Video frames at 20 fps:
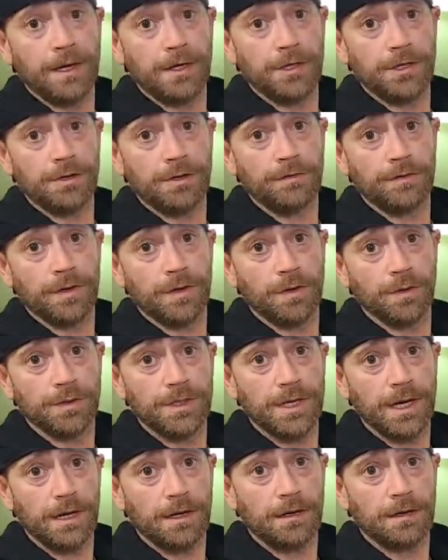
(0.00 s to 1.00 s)
I basically
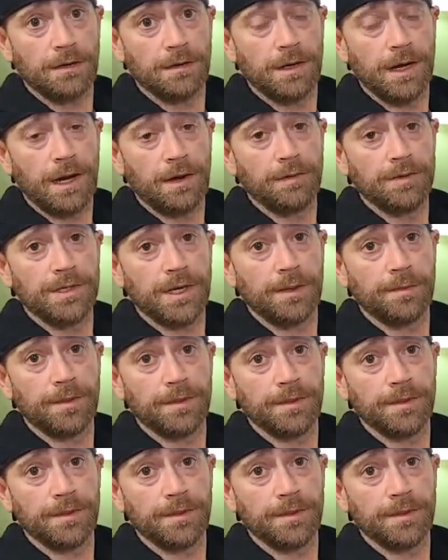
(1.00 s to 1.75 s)
recorded footage on my